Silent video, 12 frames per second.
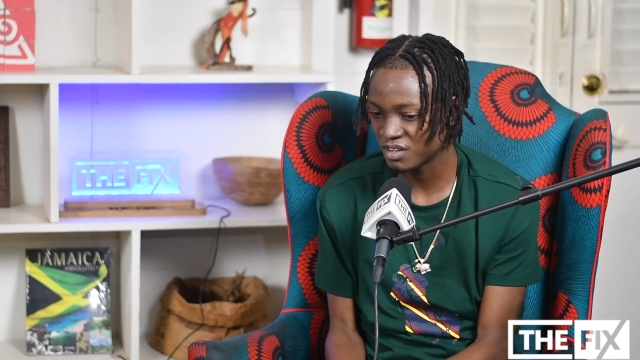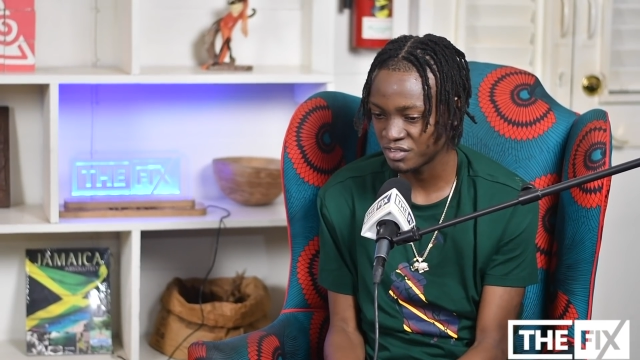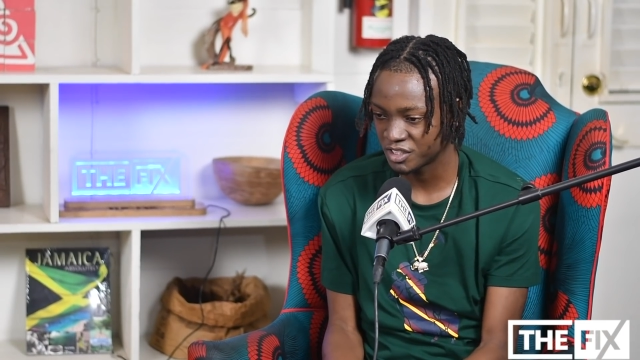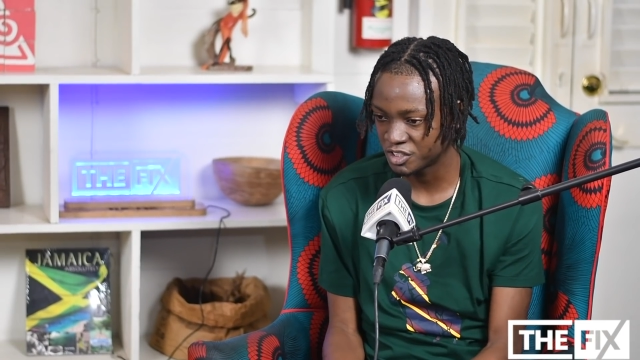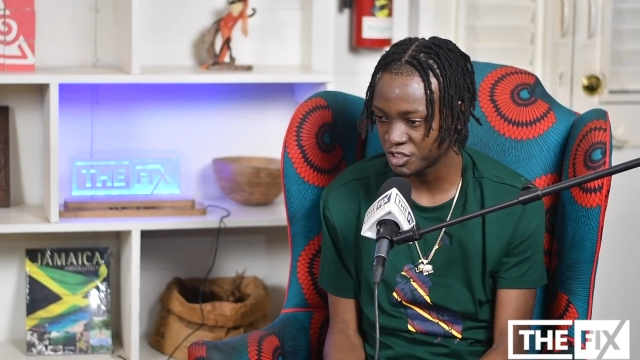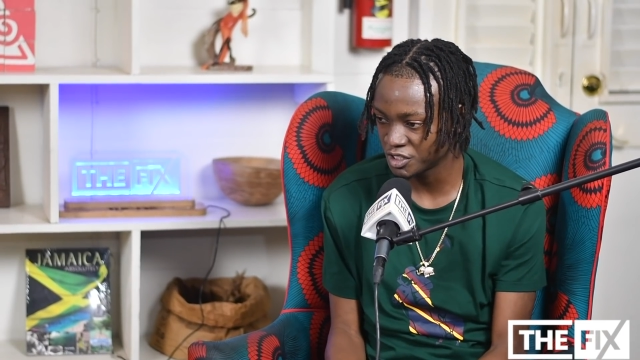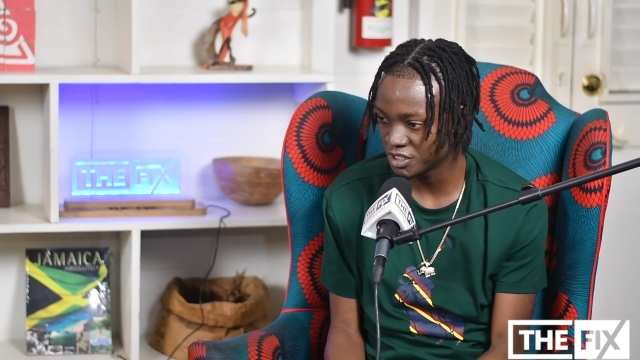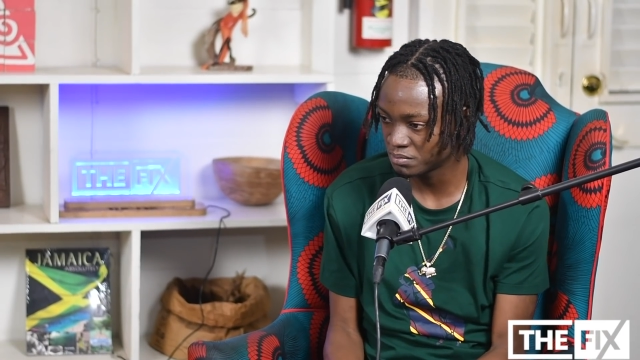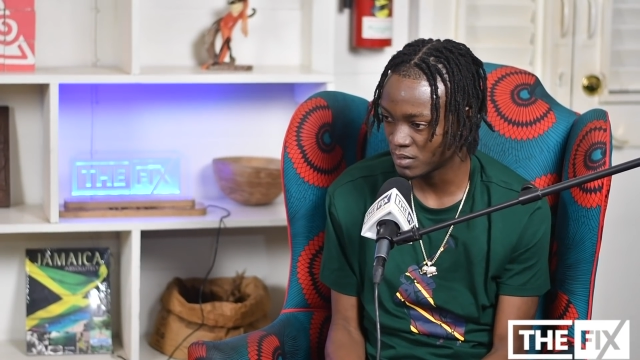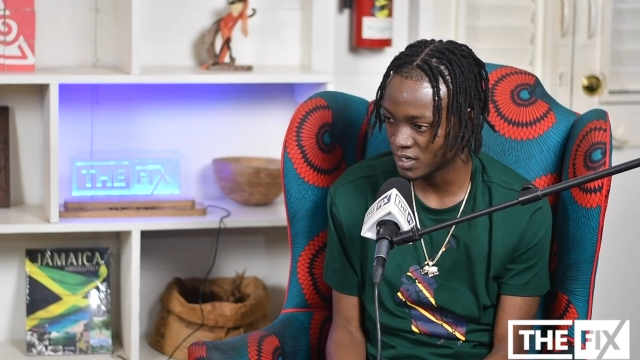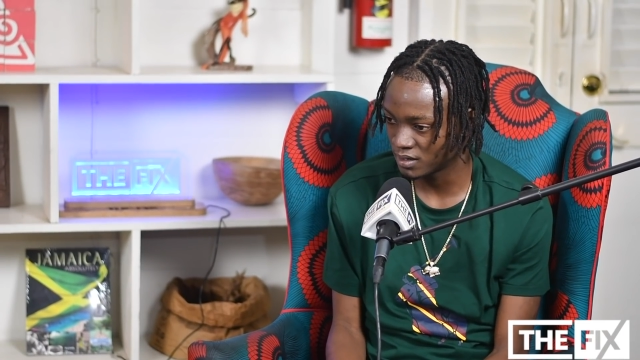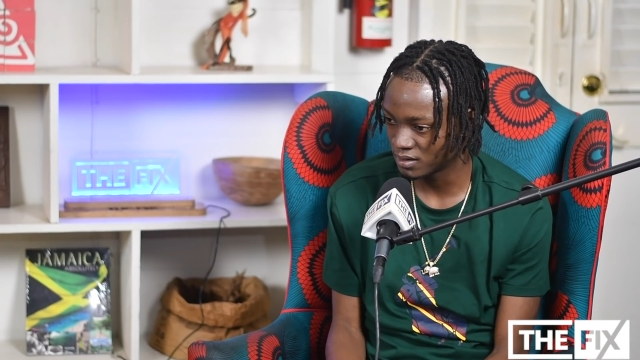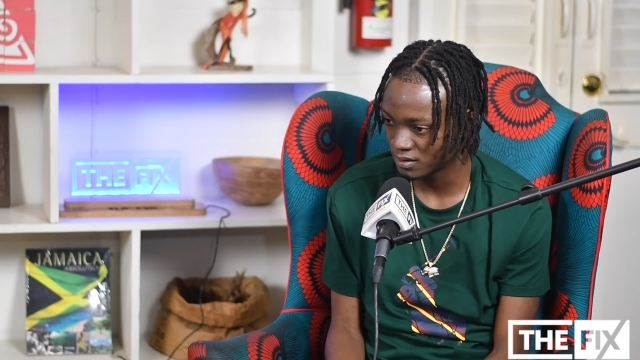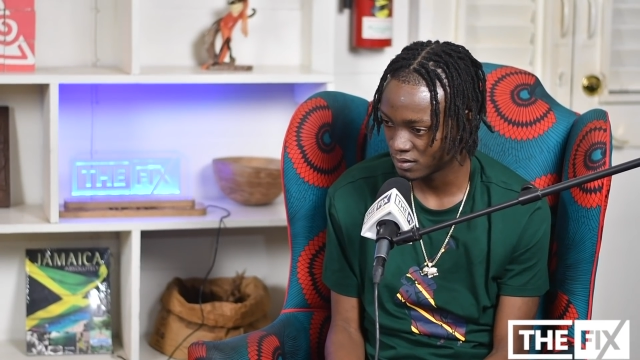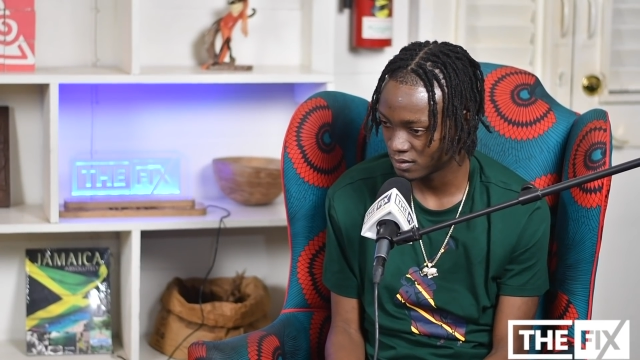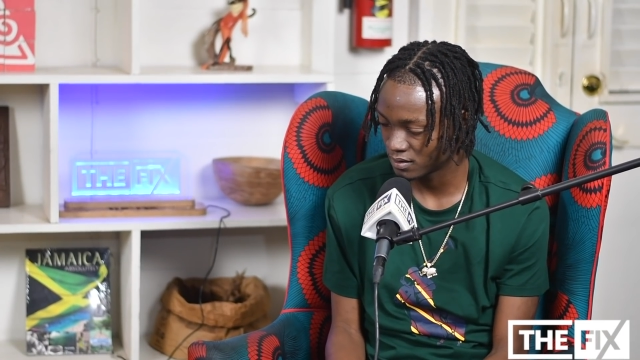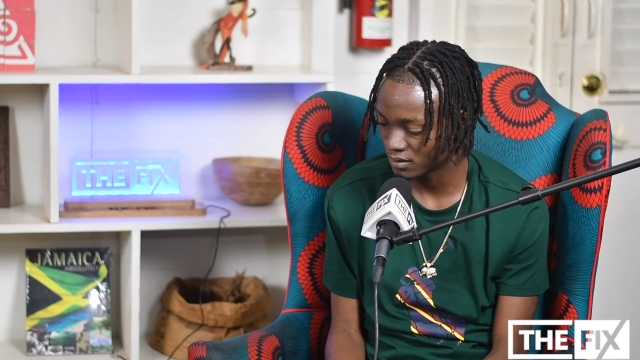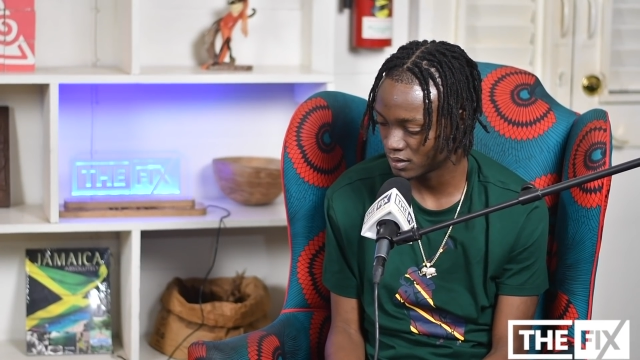have it tree, but
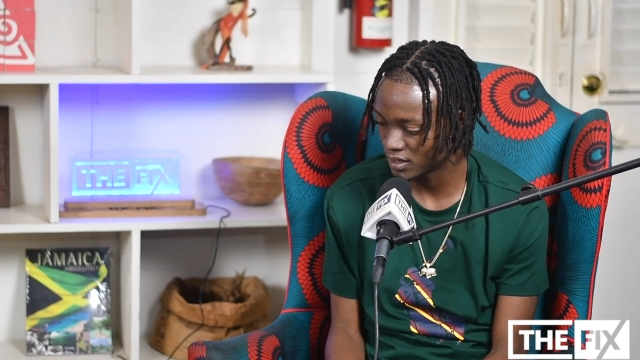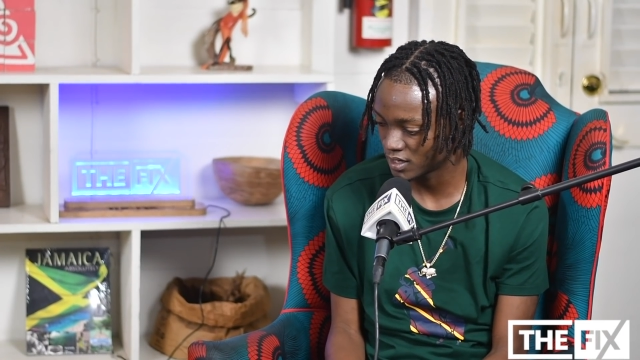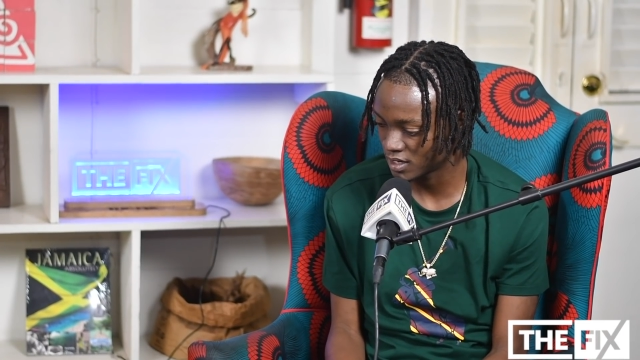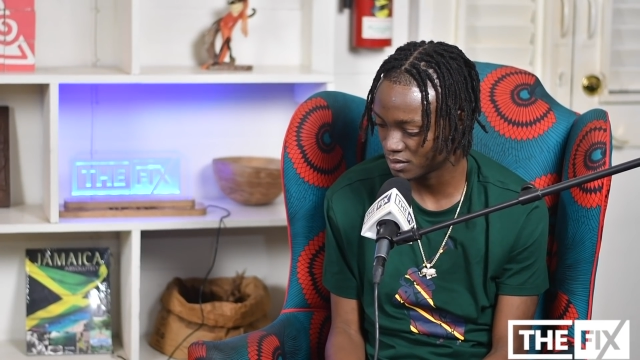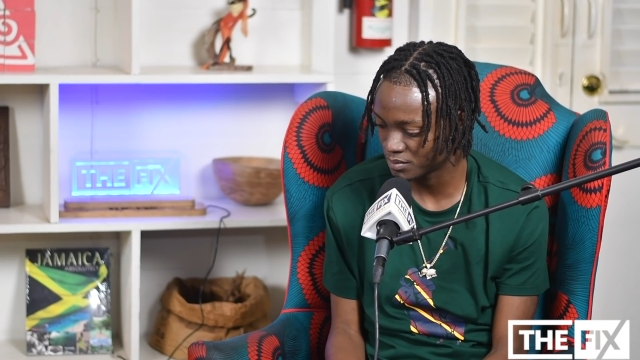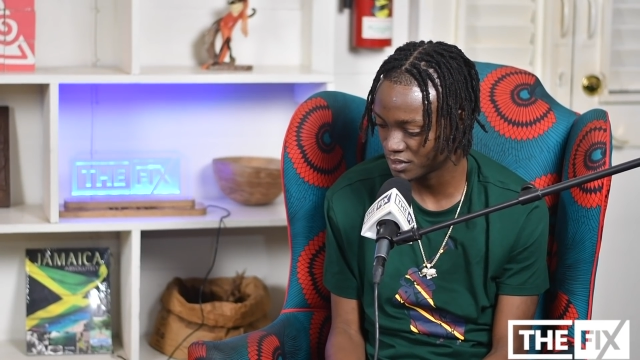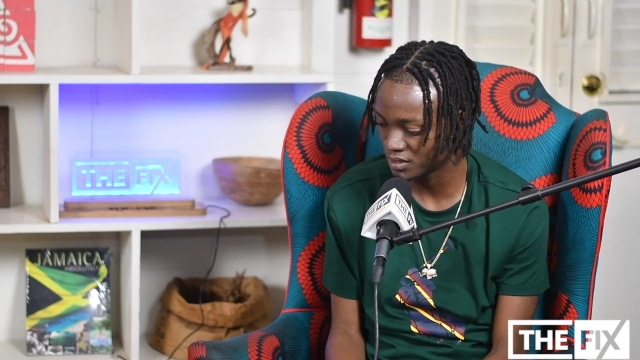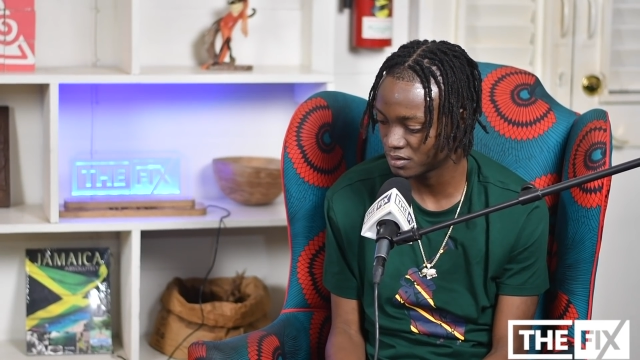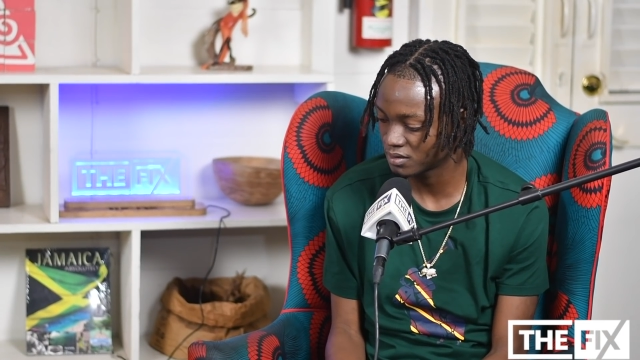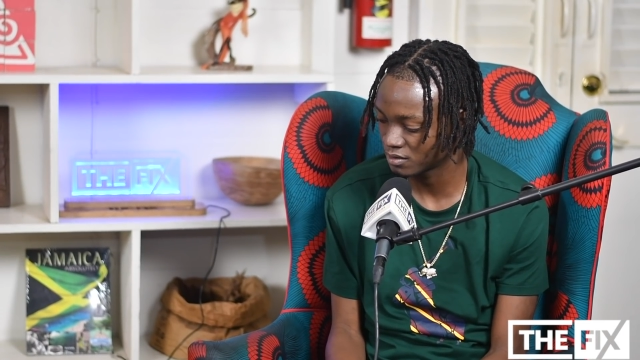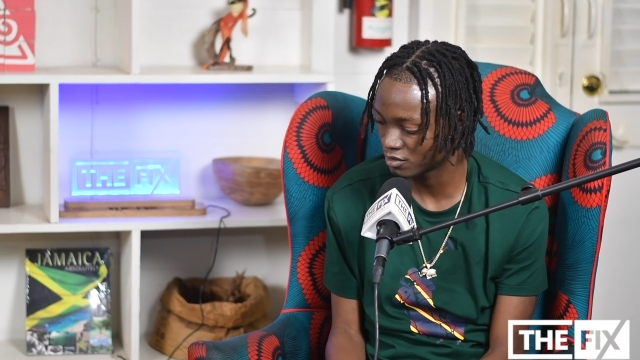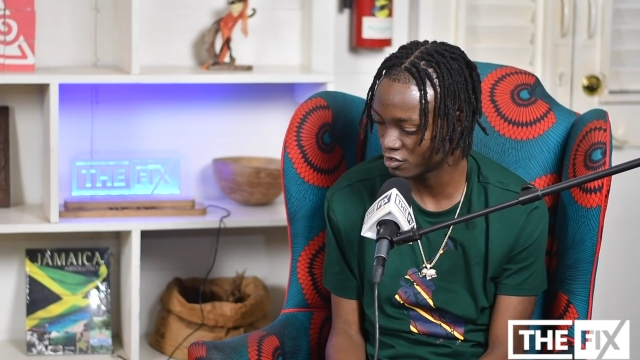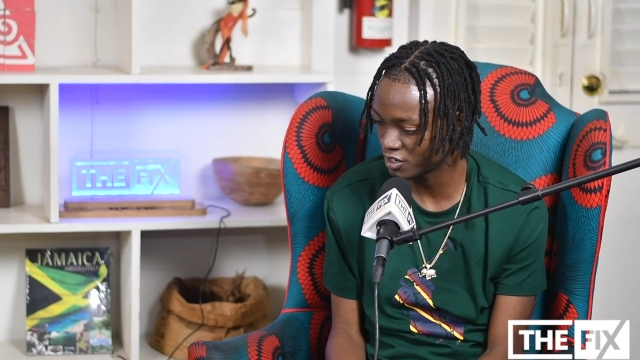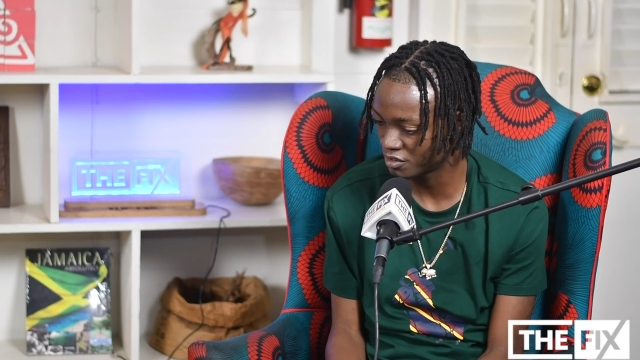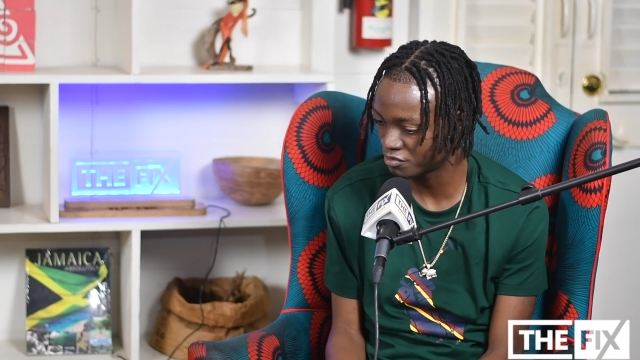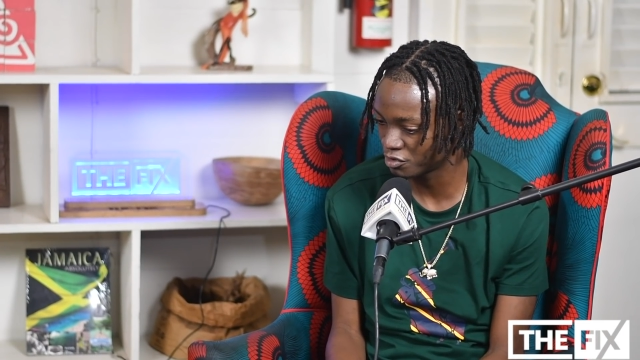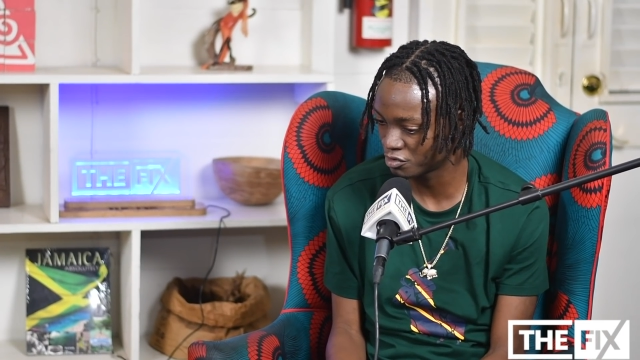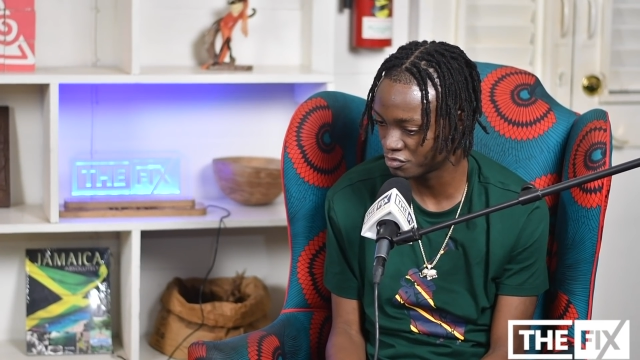you know what I mean?
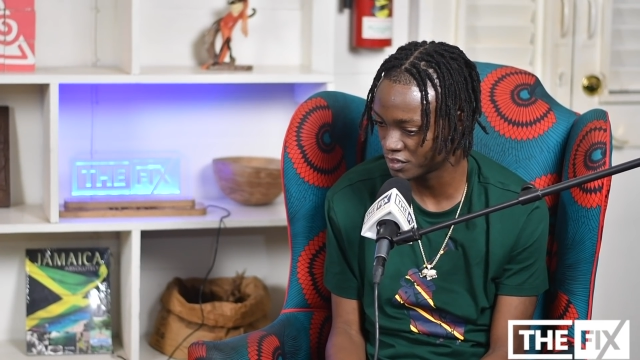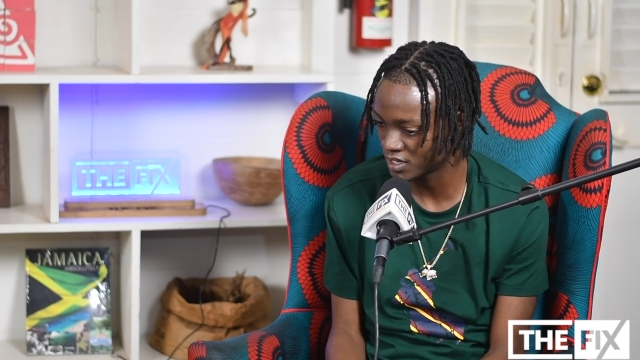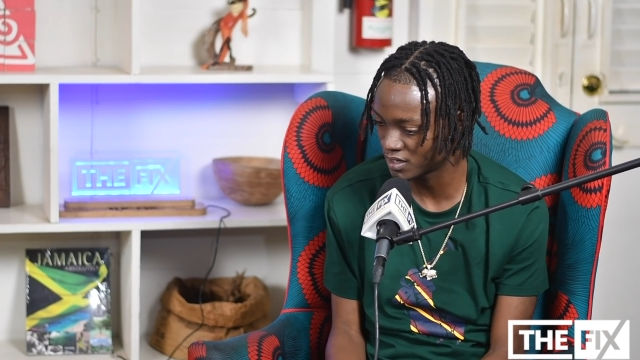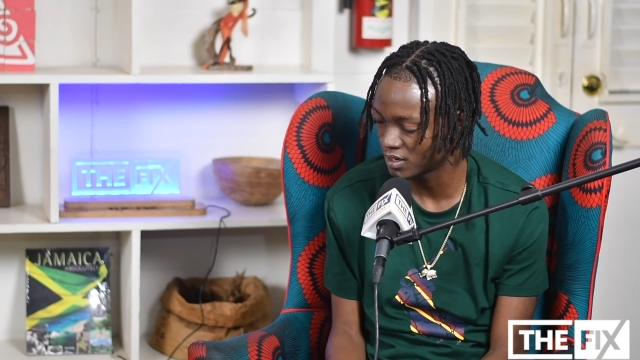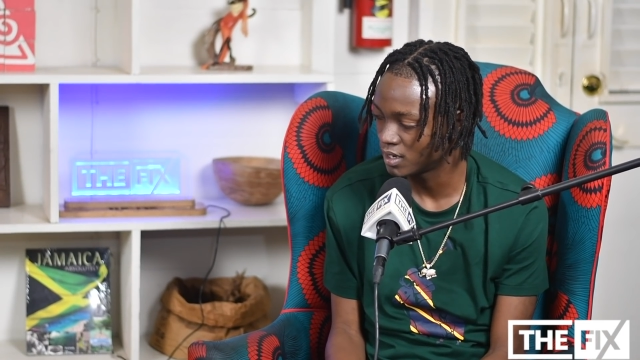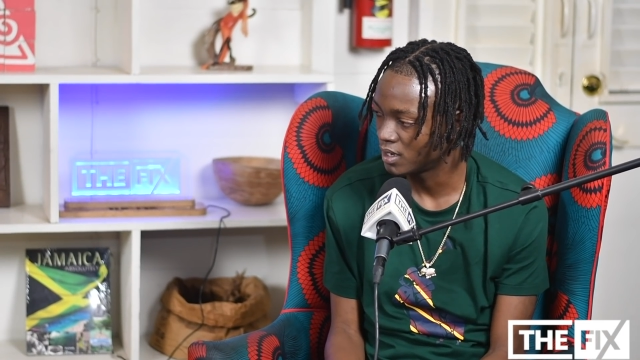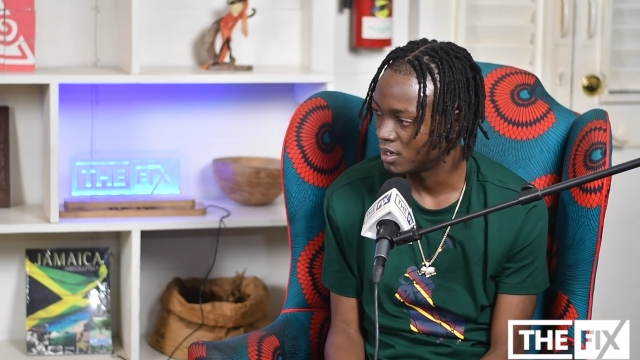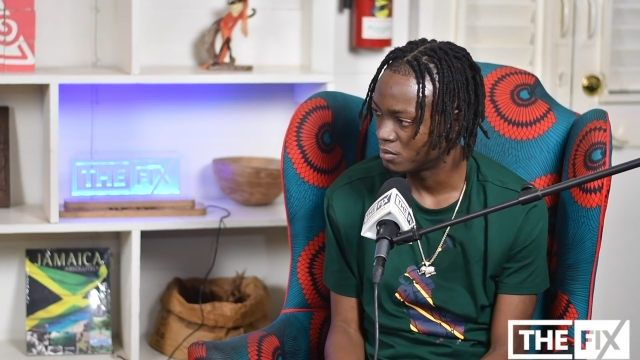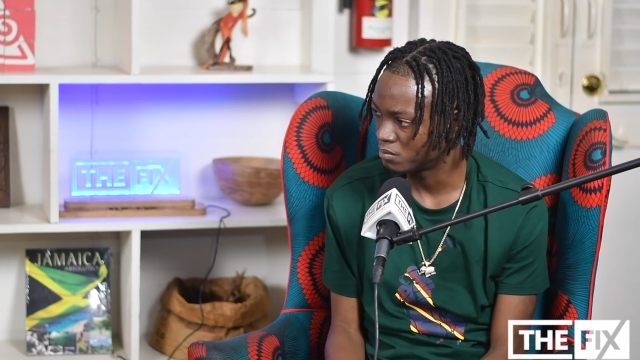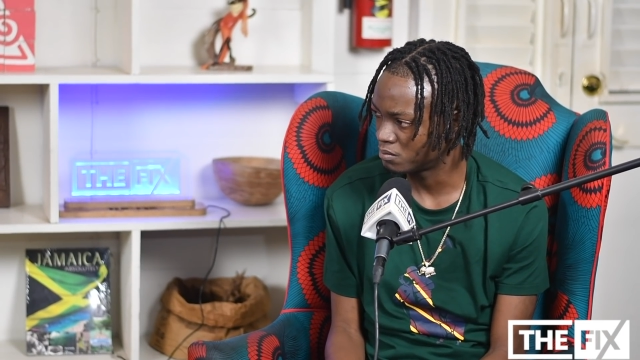Grateful for that. My